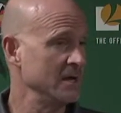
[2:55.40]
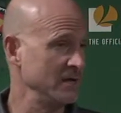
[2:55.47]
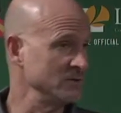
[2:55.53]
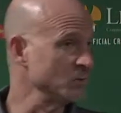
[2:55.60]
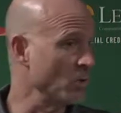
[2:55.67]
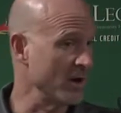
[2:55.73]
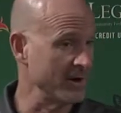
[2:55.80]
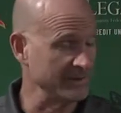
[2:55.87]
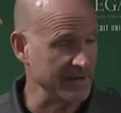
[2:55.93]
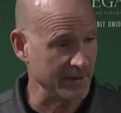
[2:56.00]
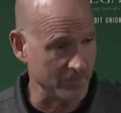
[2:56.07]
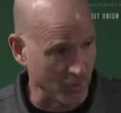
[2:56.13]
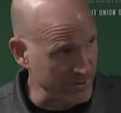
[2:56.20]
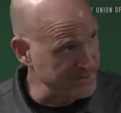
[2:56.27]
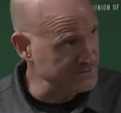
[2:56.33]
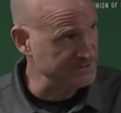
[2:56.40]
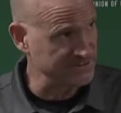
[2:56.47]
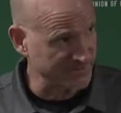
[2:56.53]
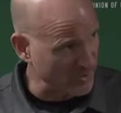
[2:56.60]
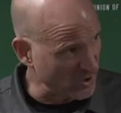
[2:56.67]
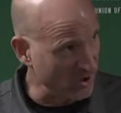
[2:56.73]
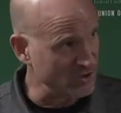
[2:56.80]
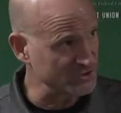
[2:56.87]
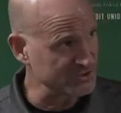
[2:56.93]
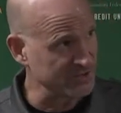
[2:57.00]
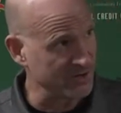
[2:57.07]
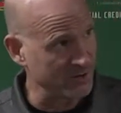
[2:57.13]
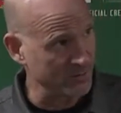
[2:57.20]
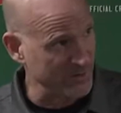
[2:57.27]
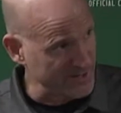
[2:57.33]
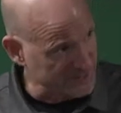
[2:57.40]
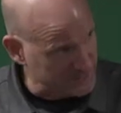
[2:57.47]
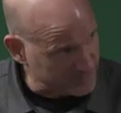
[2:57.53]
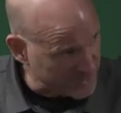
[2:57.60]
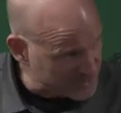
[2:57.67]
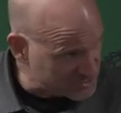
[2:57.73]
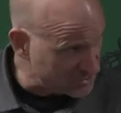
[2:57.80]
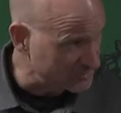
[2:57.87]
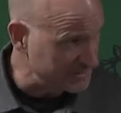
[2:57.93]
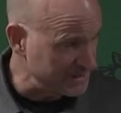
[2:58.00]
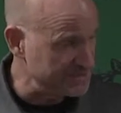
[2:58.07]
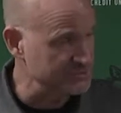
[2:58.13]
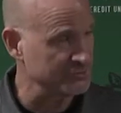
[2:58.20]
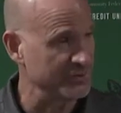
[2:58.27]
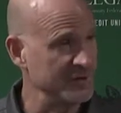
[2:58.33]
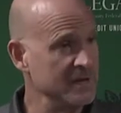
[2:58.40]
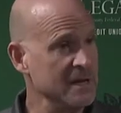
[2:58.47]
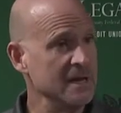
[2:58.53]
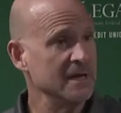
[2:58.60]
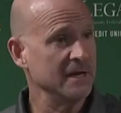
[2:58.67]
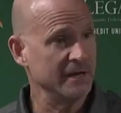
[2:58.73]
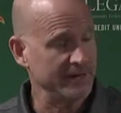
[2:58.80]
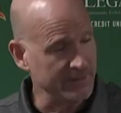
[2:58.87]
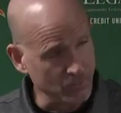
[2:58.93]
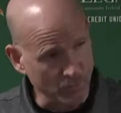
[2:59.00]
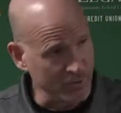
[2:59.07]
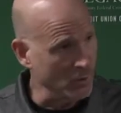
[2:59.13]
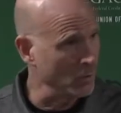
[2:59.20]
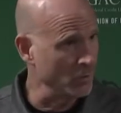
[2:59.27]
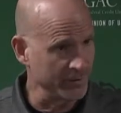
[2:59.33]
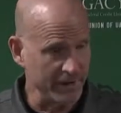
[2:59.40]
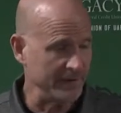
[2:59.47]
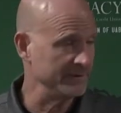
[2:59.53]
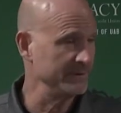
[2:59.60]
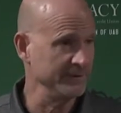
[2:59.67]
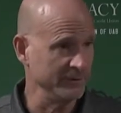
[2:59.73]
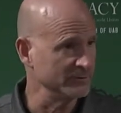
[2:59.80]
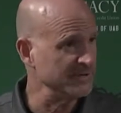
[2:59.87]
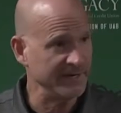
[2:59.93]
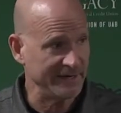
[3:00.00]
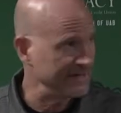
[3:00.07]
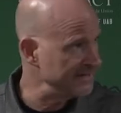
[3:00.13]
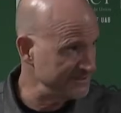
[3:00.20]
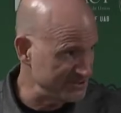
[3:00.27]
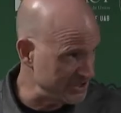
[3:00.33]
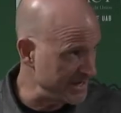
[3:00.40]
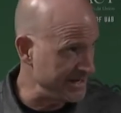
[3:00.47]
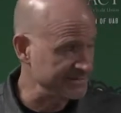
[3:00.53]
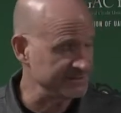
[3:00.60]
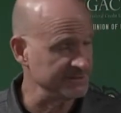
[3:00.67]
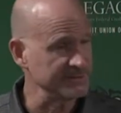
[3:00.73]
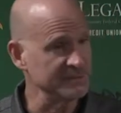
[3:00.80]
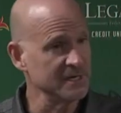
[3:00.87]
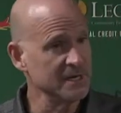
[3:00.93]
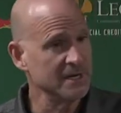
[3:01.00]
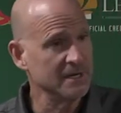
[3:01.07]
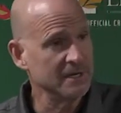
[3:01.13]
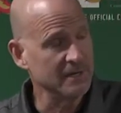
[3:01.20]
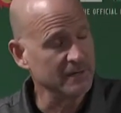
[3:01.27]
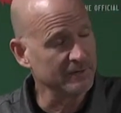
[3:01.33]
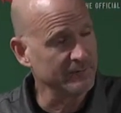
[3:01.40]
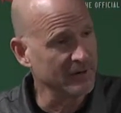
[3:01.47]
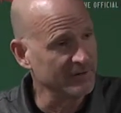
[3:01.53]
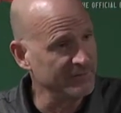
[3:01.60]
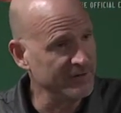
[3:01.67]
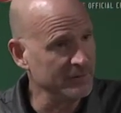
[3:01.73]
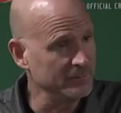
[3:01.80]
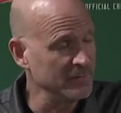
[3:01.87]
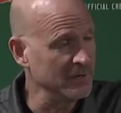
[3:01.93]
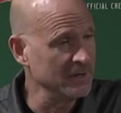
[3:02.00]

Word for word: He's wearing that brace as a precautionary reason based on the injury, and we don't want to you know, take any chances of, of him